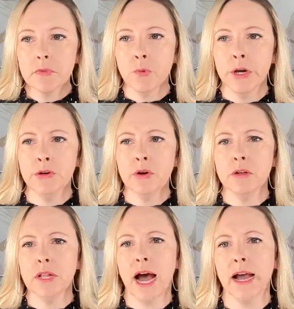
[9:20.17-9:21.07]
when you
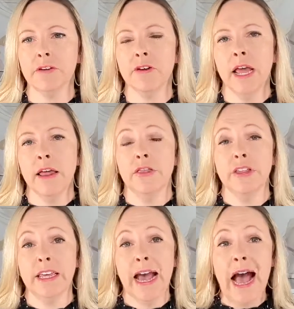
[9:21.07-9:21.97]
go live,
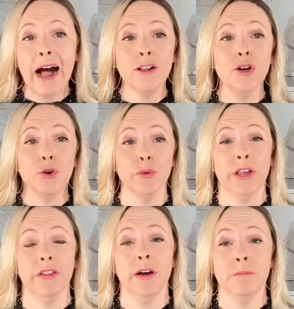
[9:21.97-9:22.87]
the
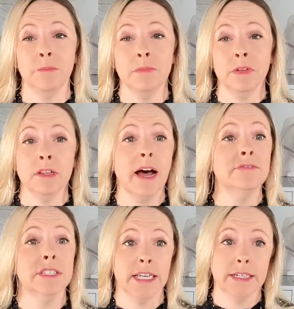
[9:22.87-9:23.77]
algorithm
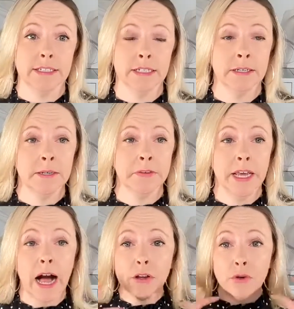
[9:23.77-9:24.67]
loves it.
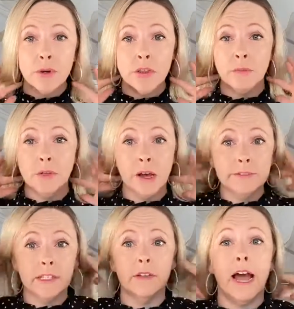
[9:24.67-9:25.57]
The algorithm
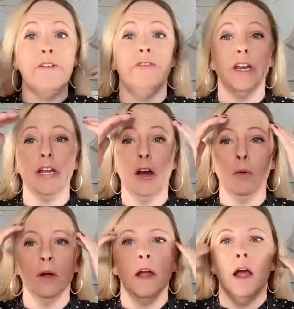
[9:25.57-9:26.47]
loves the live
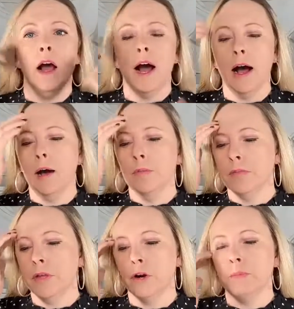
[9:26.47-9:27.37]
video.
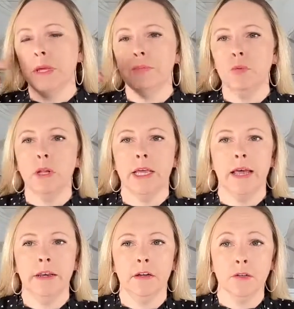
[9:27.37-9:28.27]
People will
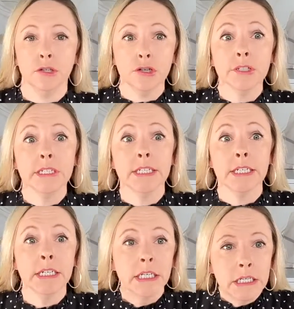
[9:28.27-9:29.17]
get an alert
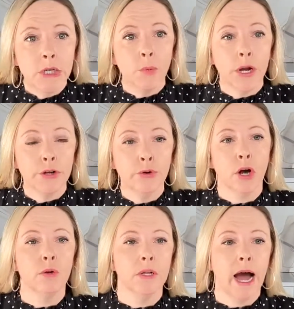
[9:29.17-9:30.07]
when you
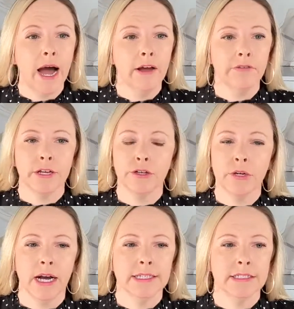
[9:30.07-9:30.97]
go live. Like you
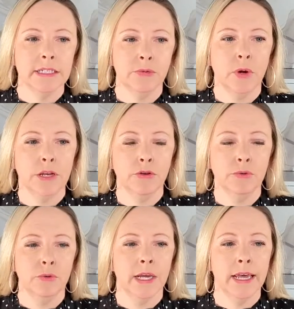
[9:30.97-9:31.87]
guys see, when
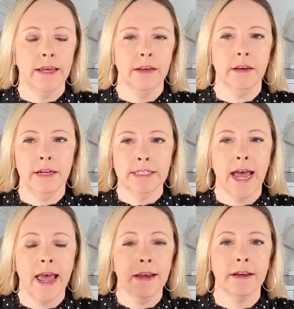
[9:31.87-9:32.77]
you hit
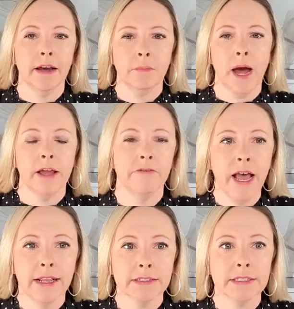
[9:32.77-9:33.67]
attend on my
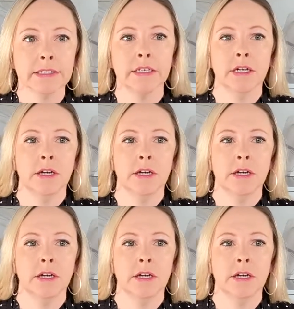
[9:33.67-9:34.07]
events,